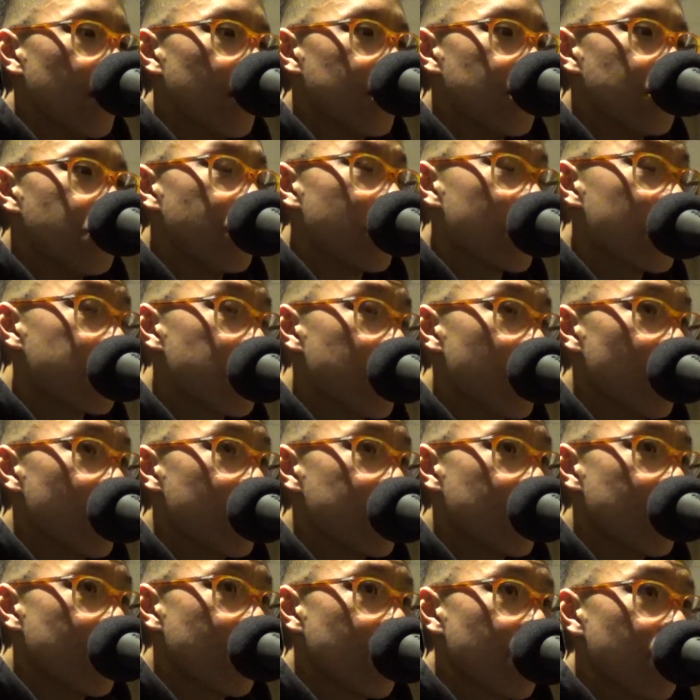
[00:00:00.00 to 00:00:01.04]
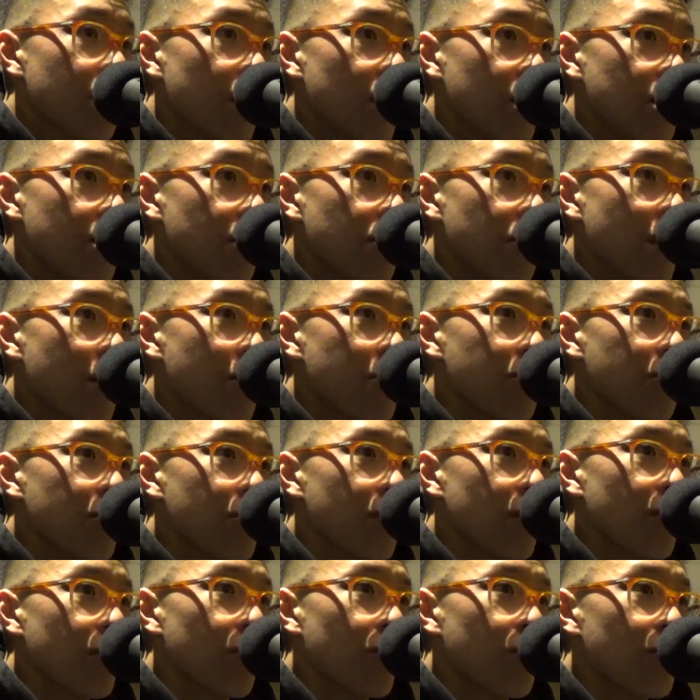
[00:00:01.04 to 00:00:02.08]
did you experience any of that
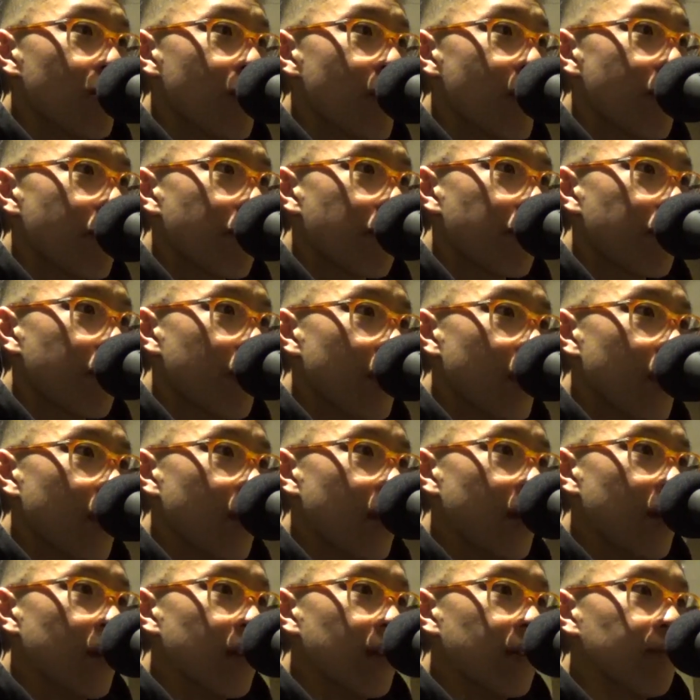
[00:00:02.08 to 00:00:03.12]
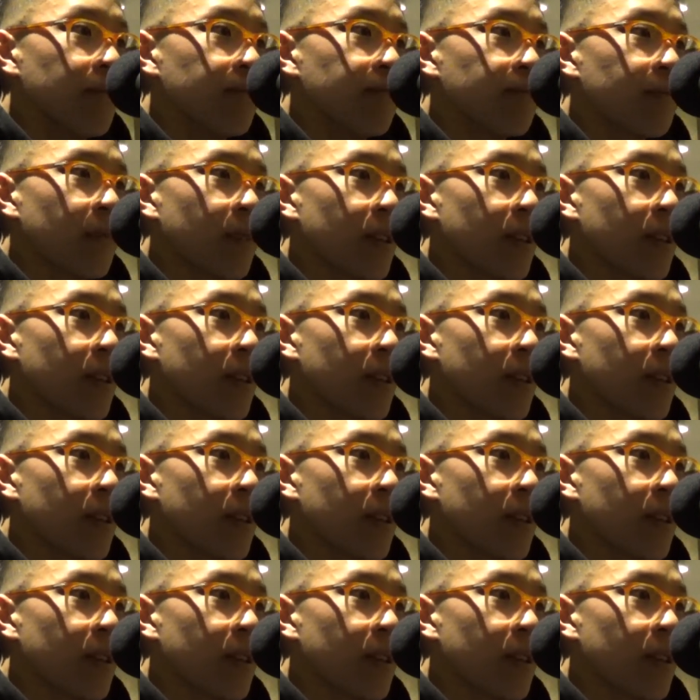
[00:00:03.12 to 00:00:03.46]
riff in